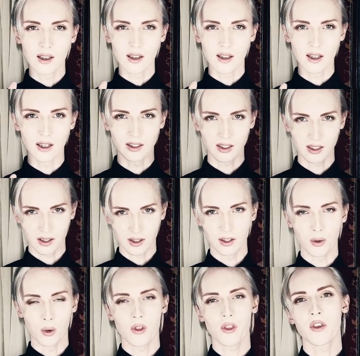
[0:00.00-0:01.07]
is
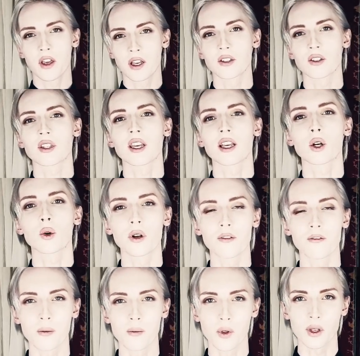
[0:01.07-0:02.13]
the thing to take away
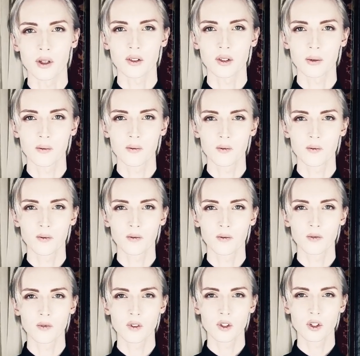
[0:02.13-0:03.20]
from this.
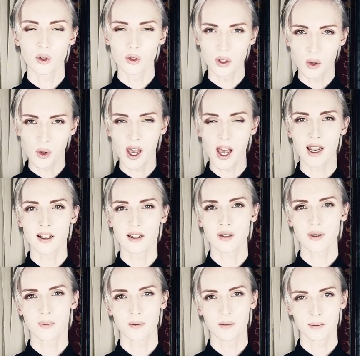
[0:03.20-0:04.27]
So do that.
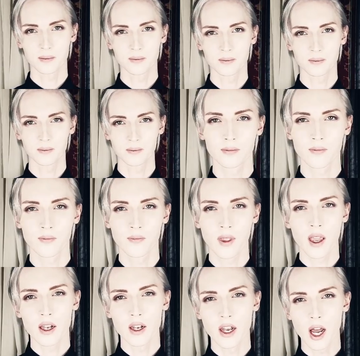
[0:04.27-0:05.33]

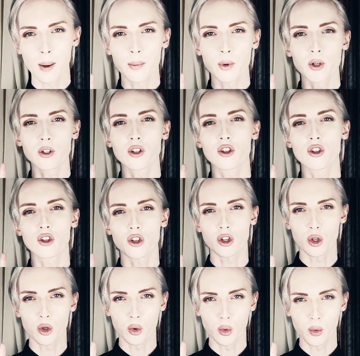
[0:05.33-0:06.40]
Number
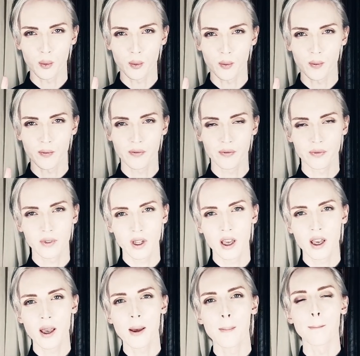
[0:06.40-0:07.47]
two,
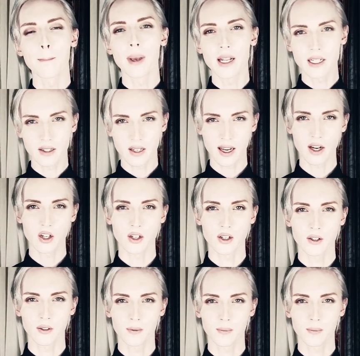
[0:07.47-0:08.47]
meditation.